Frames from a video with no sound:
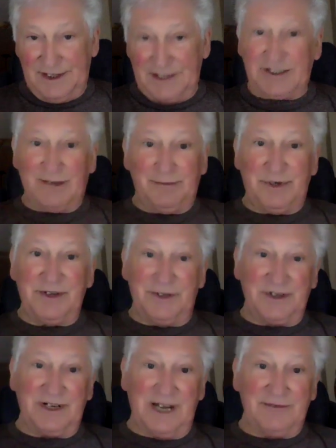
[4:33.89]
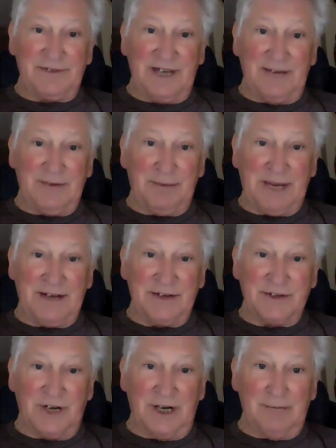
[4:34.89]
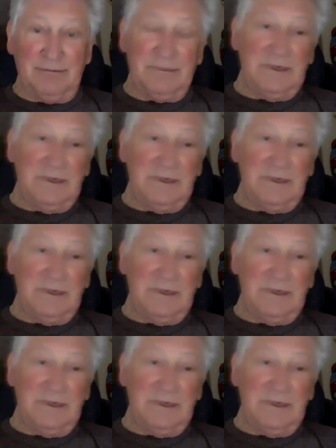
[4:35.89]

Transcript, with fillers: at some point you're going to have to have a paying job,